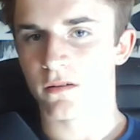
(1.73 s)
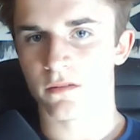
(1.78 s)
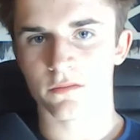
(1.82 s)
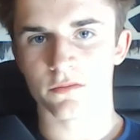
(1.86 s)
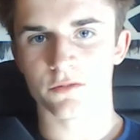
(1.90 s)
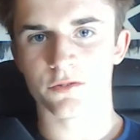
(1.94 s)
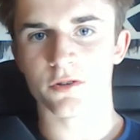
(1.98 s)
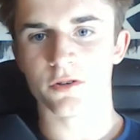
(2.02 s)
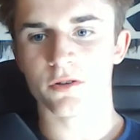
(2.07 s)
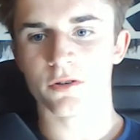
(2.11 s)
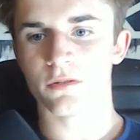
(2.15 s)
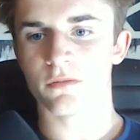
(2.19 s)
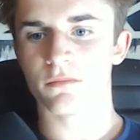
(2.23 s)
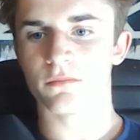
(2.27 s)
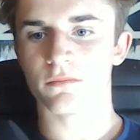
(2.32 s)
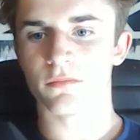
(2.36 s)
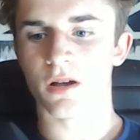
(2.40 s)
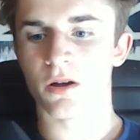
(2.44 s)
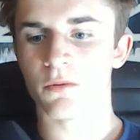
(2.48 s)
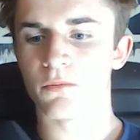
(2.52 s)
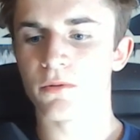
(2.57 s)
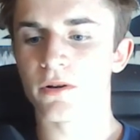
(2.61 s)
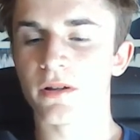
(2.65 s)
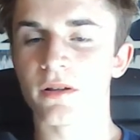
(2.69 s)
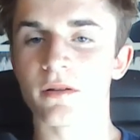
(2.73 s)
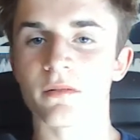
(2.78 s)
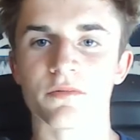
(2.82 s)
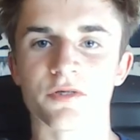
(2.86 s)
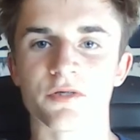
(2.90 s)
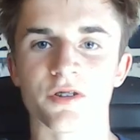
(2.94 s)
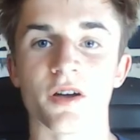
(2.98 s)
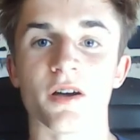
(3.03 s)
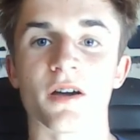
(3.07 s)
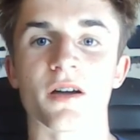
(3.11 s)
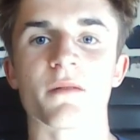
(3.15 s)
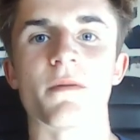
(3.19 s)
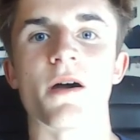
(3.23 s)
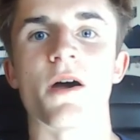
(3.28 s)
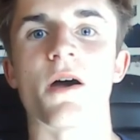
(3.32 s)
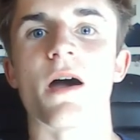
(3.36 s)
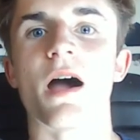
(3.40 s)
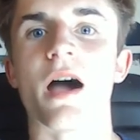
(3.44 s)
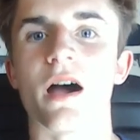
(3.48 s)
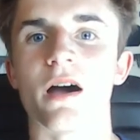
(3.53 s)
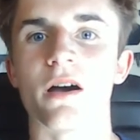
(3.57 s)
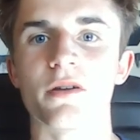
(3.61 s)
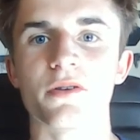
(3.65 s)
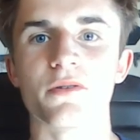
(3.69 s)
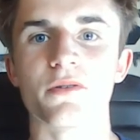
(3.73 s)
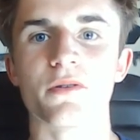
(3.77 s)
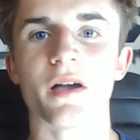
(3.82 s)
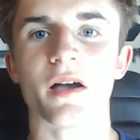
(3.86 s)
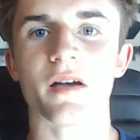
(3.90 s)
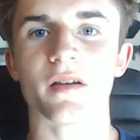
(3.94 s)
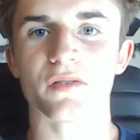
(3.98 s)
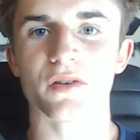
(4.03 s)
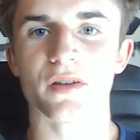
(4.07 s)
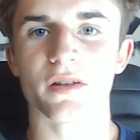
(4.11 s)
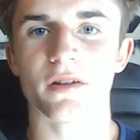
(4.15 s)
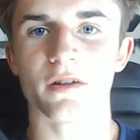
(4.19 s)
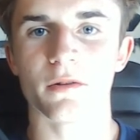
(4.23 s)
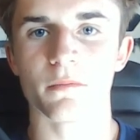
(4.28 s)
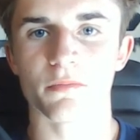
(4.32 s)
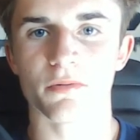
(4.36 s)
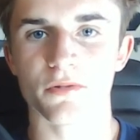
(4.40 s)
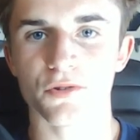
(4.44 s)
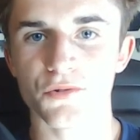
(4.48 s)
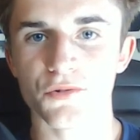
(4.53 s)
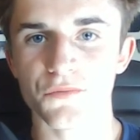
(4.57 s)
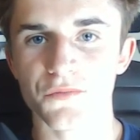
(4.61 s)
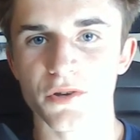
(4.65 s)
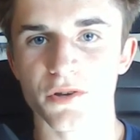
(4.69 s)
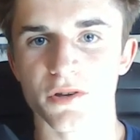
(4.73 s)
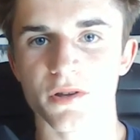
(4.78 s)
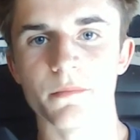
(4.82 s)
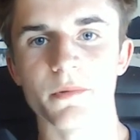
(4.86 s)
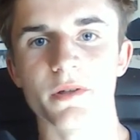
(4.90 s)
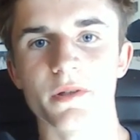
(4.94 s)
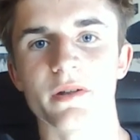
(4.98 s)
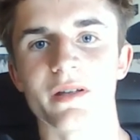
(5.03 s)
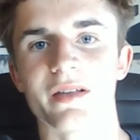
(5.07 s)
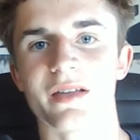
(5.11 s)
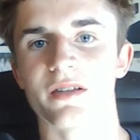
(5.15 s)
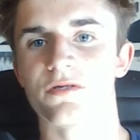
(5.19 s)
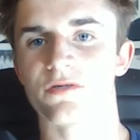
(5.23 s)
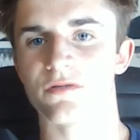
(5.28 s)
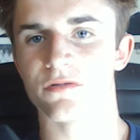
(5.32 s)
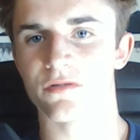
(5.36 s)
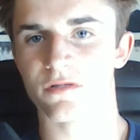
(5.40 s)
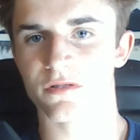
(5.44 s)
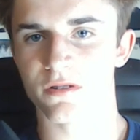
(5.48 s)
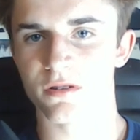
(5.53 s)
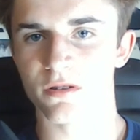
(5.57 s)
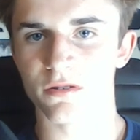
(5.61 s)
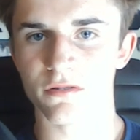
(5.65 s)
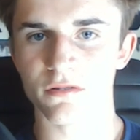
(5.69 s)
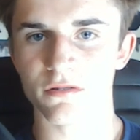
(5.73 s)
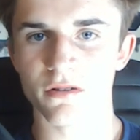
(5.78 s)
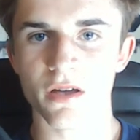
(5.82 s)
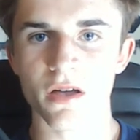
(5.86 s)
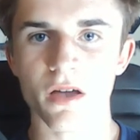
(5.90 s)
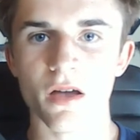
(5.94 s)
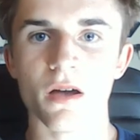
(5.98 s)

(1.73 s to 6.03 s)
So I want to talk about how you guys can improve your communication skills.